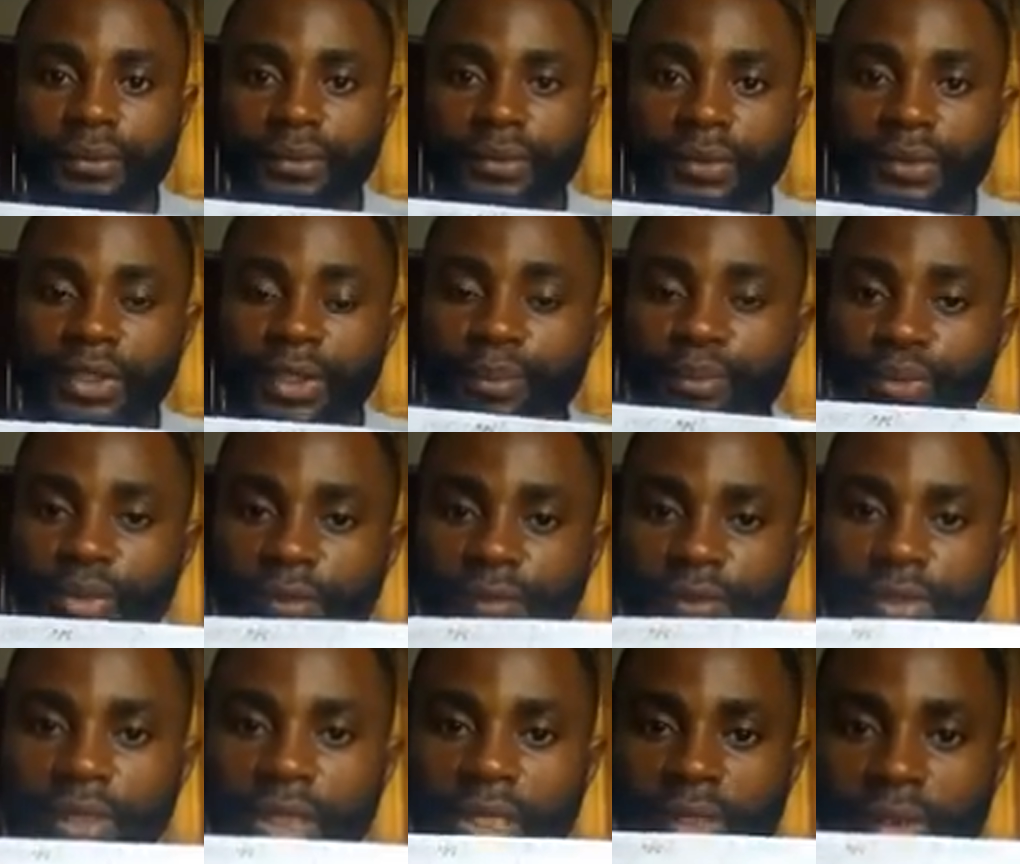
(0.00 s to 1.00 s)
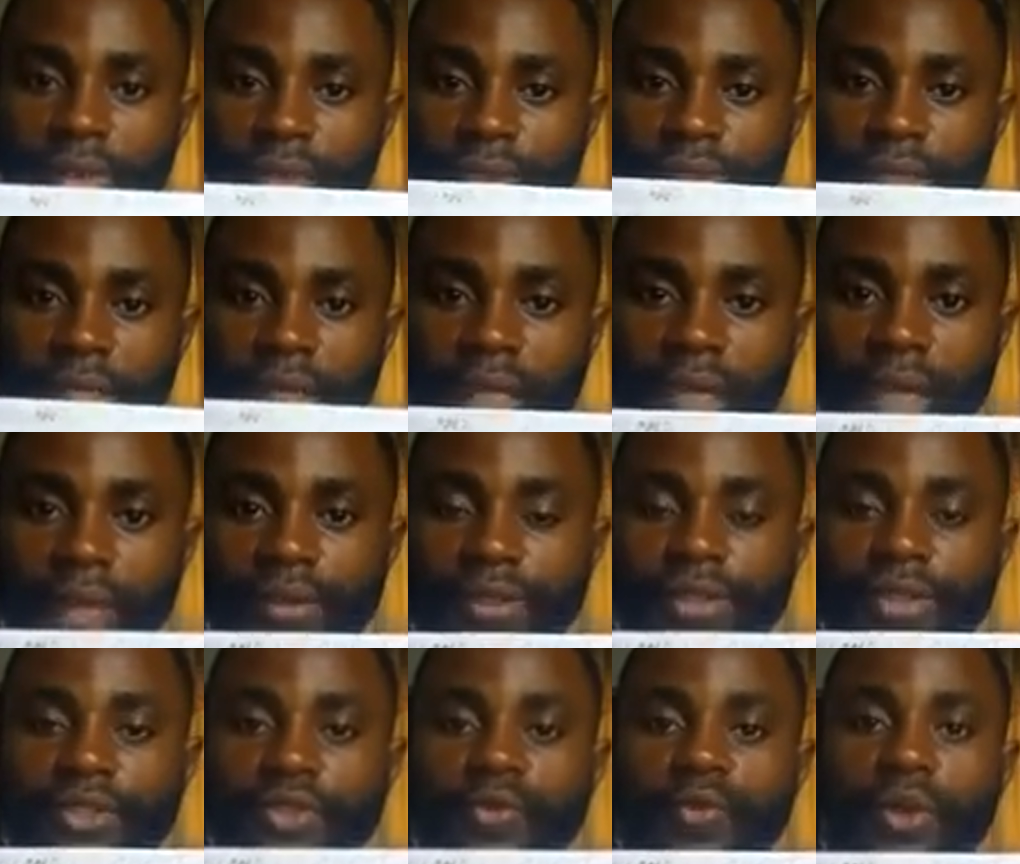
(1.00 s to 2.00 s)
The profit and loss account
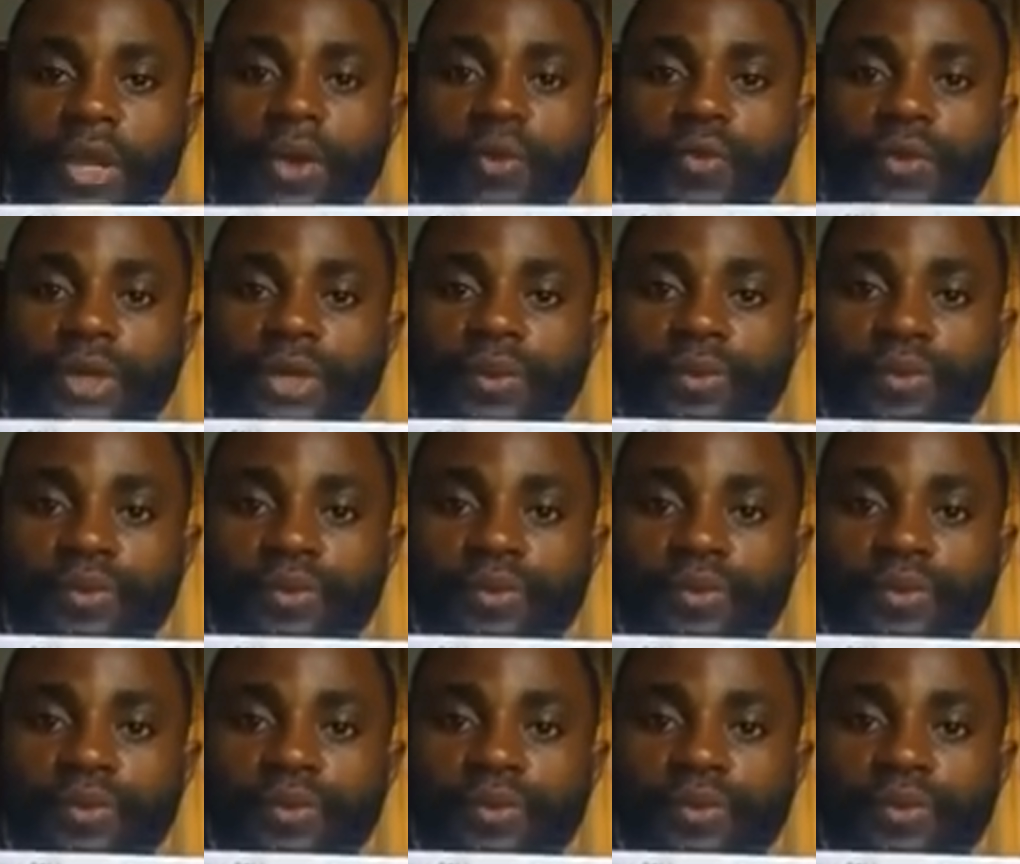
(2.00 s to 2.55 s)
is where we